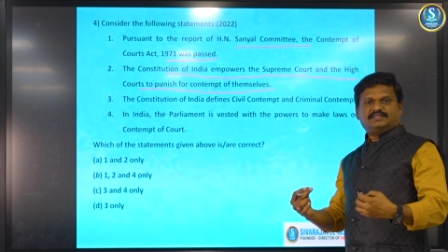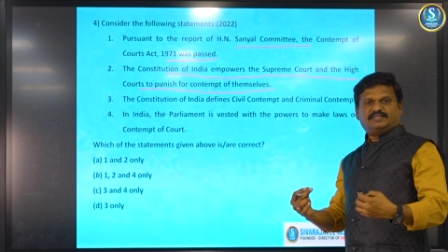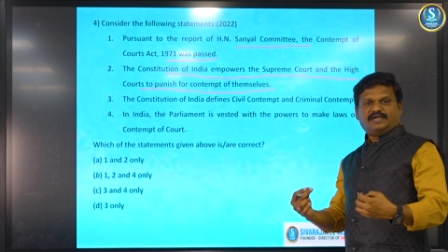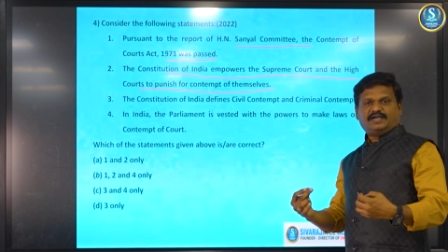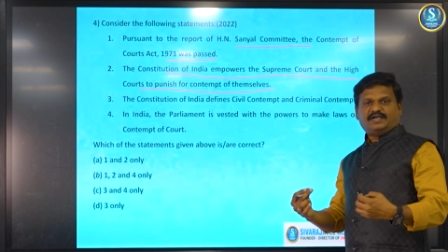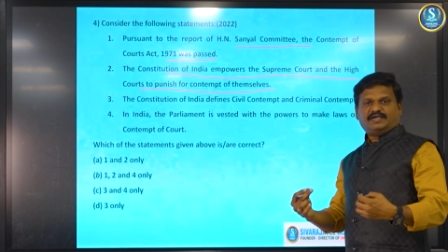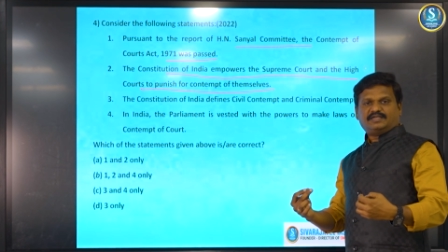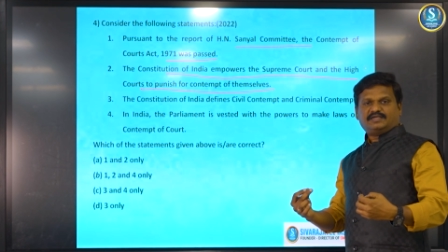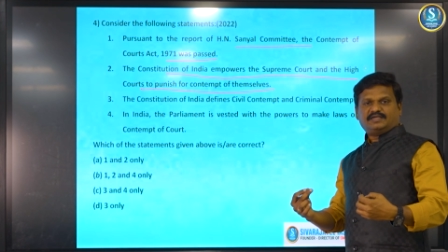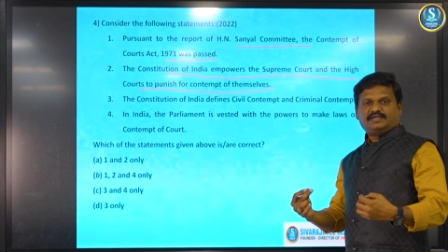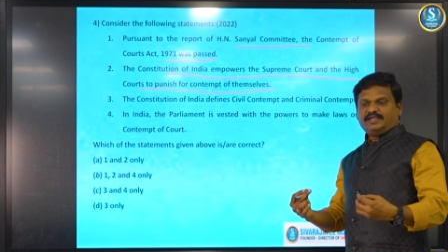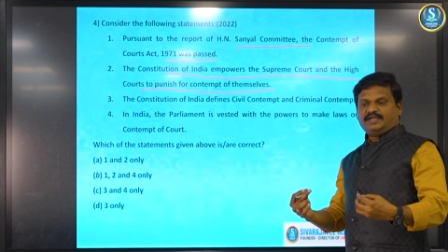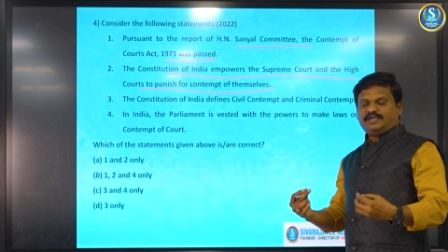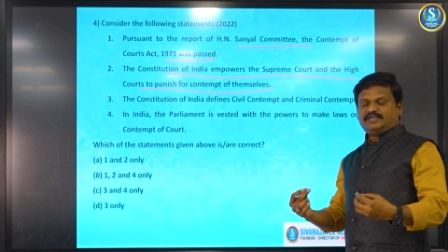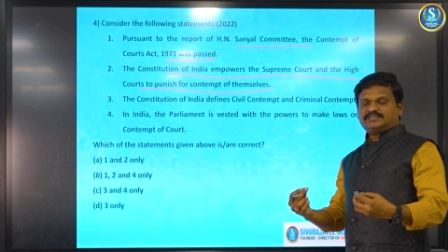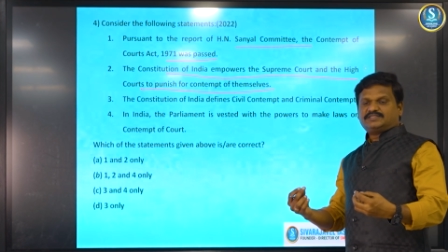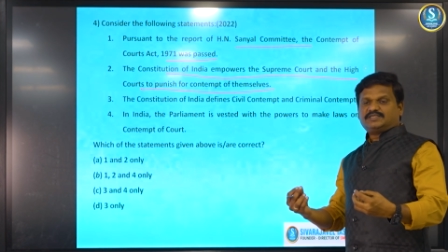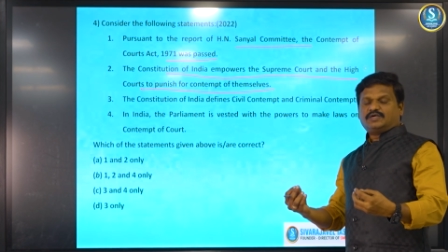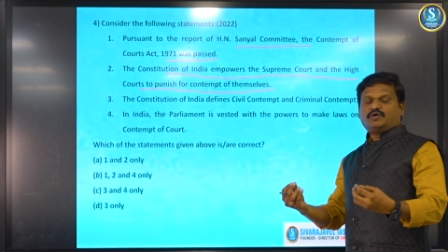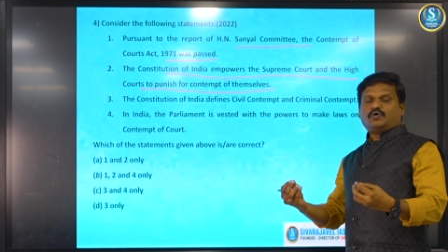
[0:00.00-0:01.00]
that it
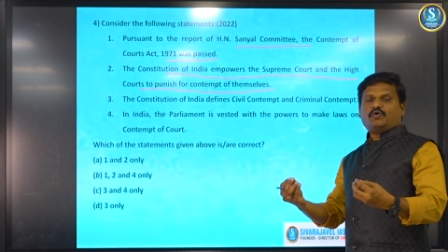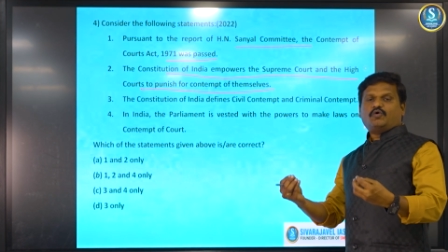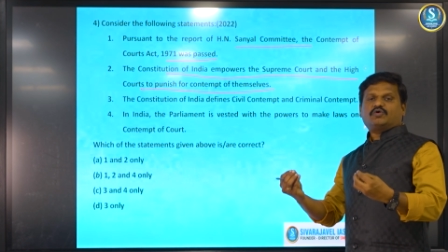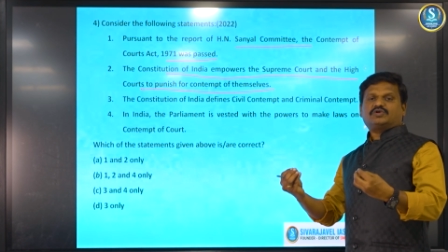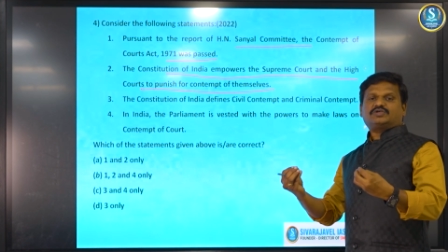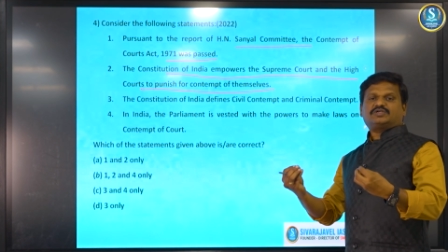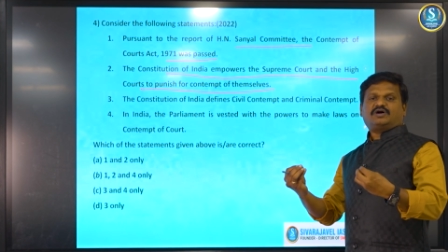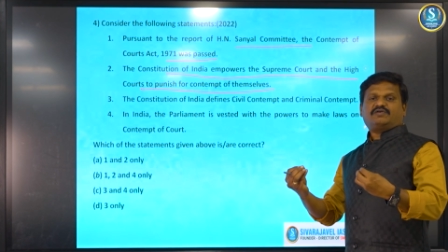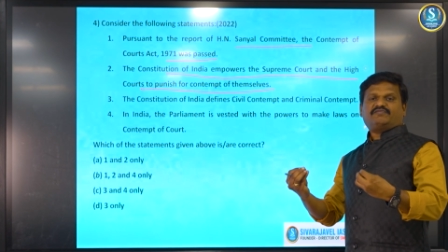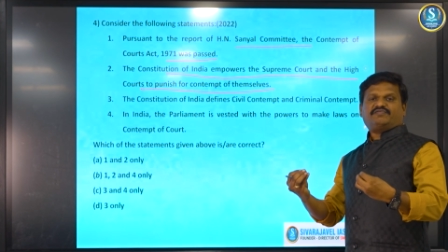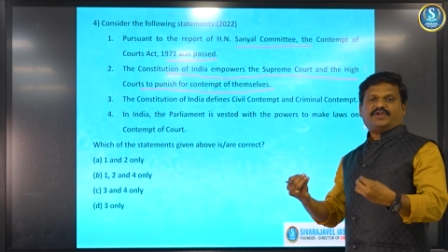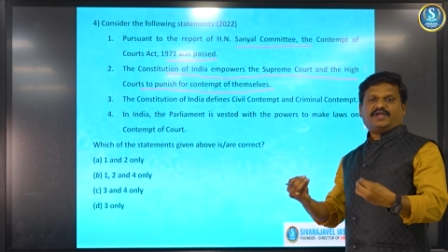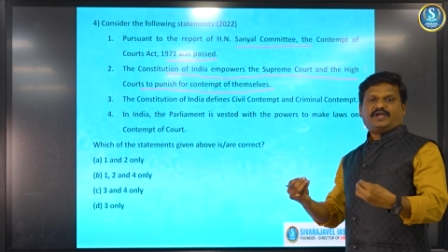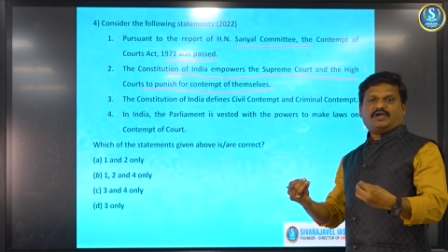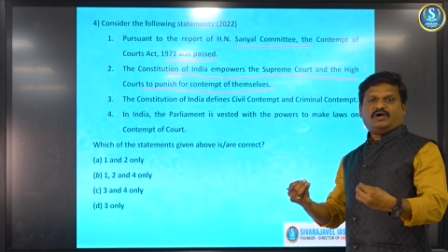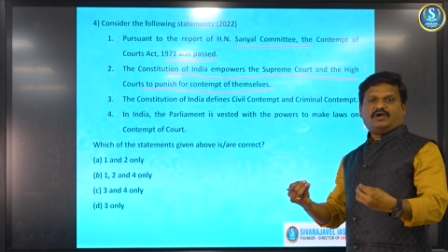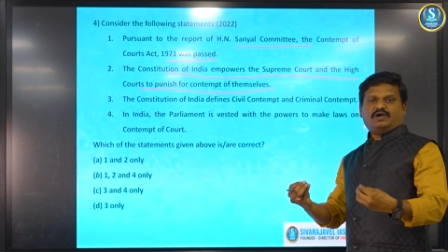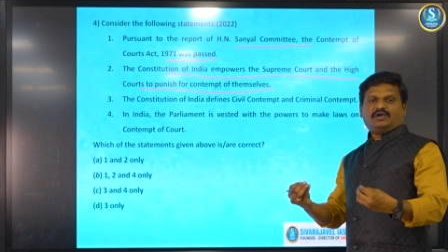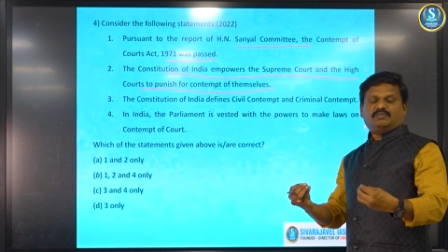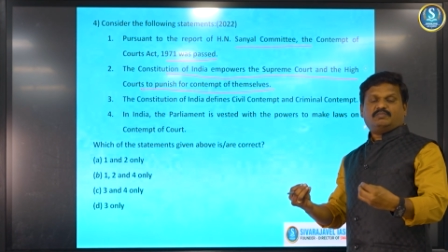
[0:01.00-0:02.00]
is a court of
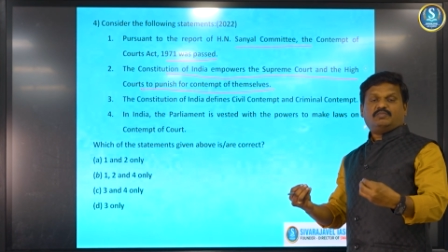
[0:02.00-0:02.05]
record.